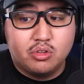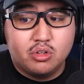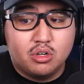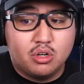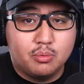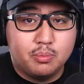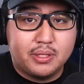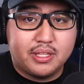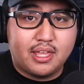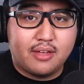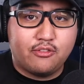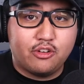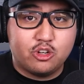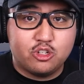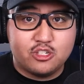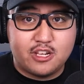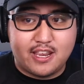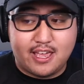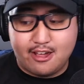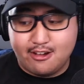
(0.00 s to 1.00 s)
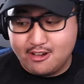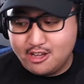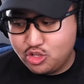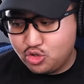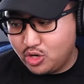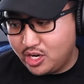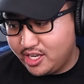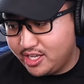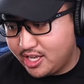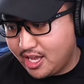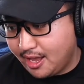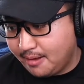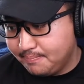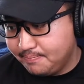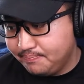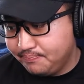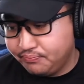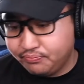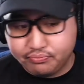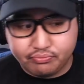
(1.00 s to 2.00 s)
Hopefully they figured it out at training camp.
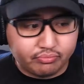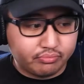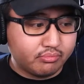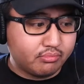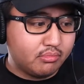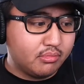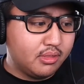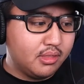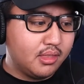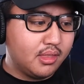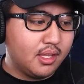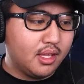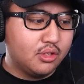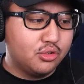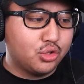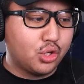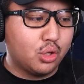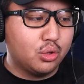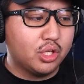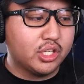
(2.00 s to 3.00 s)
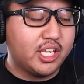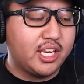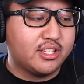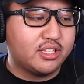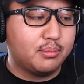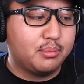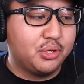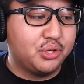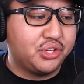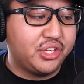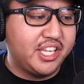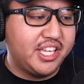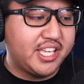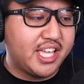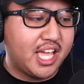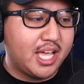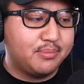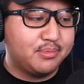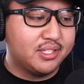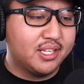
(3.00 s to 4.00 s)
So looking at some of their key
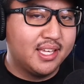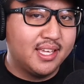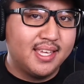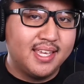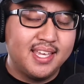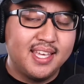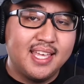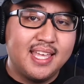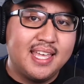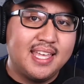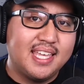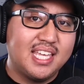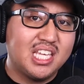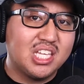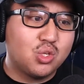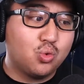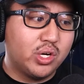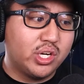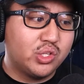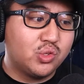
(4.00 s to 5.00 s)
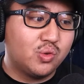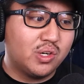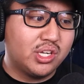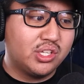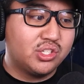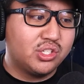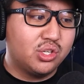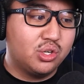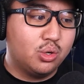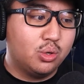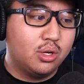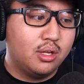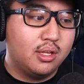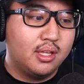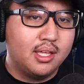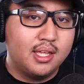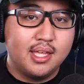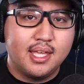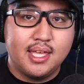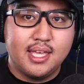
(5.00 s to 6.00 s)
games in 2022,
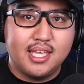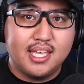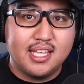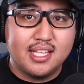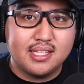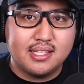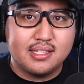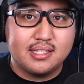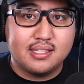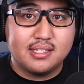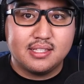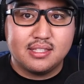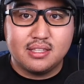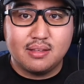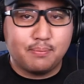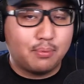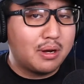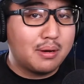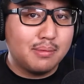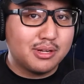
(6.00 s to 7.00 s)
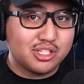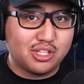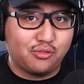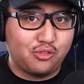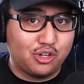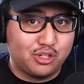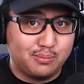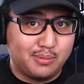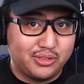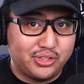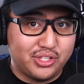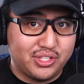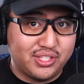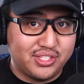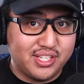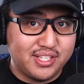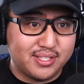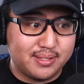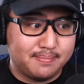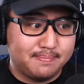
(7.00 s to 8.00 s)
it's pretty much the first month of the
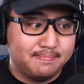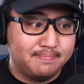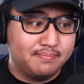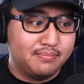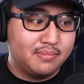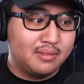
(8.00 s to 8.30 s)
season.